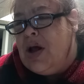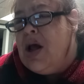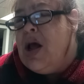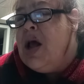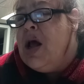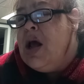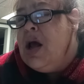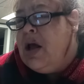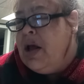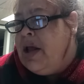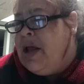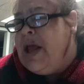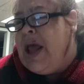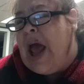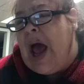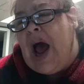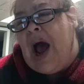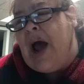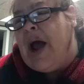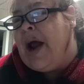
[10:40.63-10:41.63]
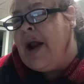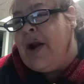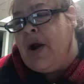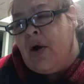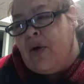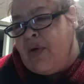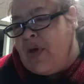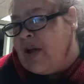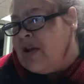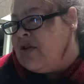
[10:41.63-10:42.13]
So yeah, I know
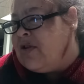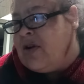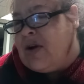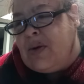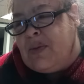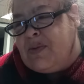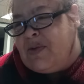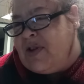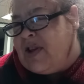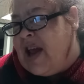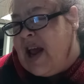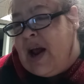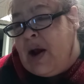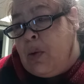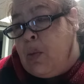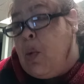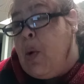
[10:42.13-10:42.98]
that's what I'm saying.